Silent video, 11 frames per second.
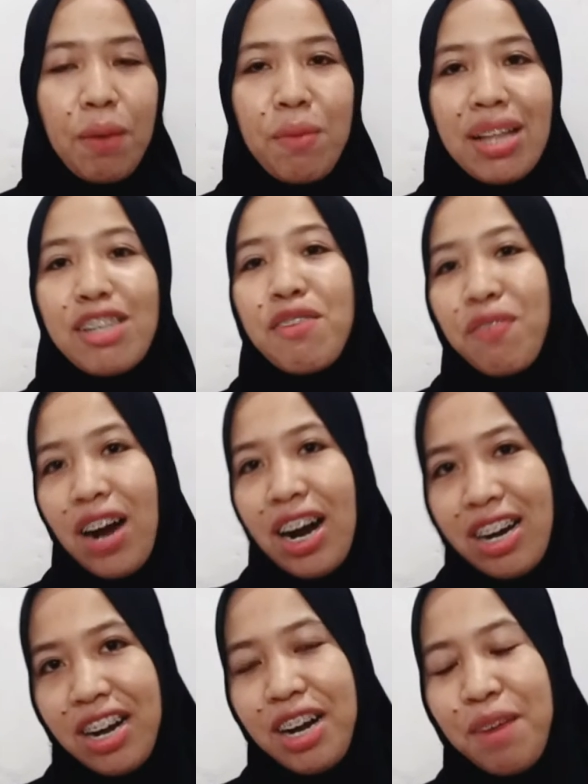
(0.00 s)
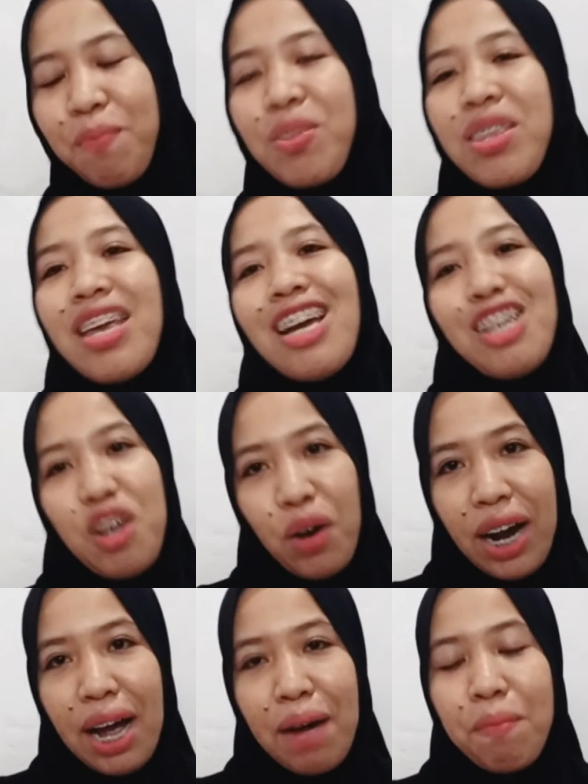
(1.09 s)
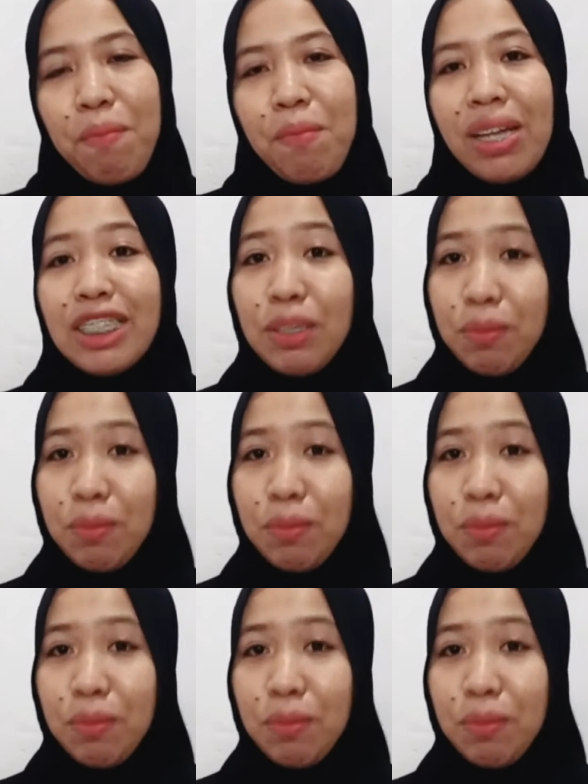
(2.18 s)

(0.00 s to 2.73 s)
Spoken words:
means father, nyokap means